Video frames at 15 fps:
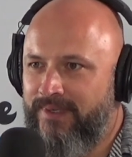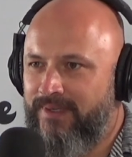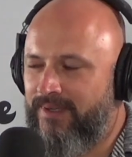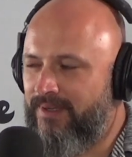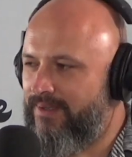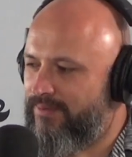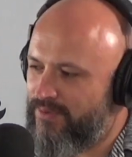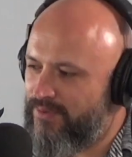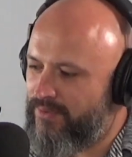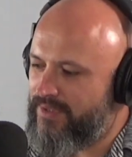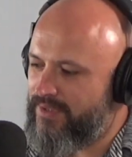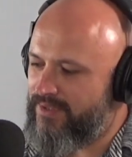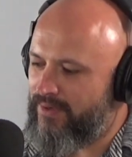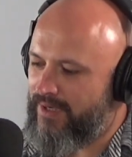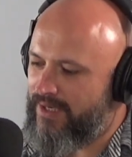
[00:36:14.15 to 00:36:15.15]
it was always
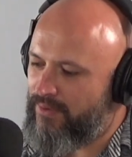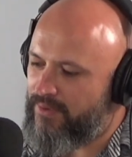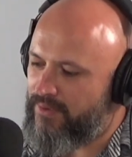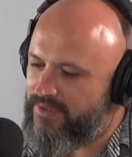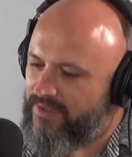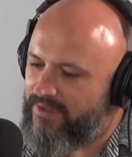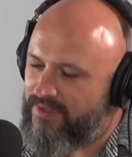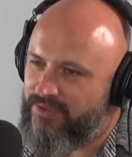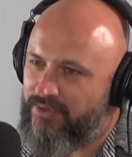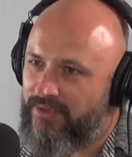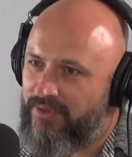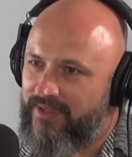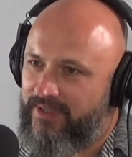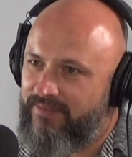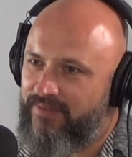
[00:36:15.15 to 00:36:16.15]
like he always did the certain
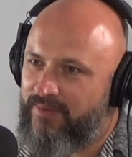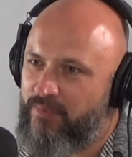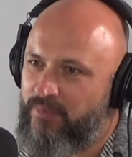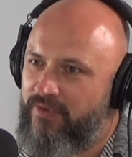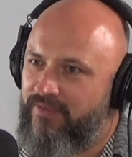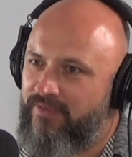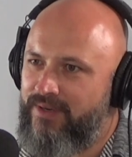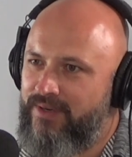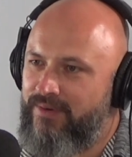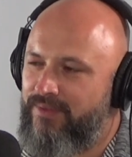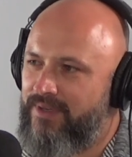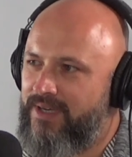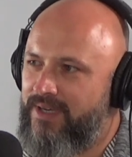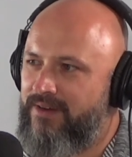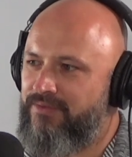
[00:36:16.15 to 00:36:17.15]
level of movie. Then I think
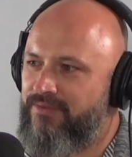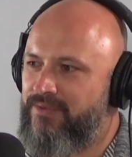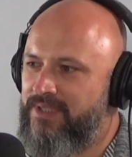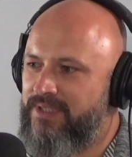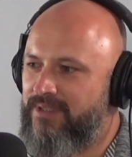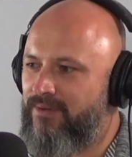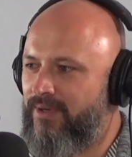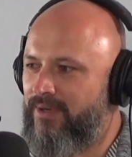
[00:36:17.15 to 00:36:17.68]
after he did like.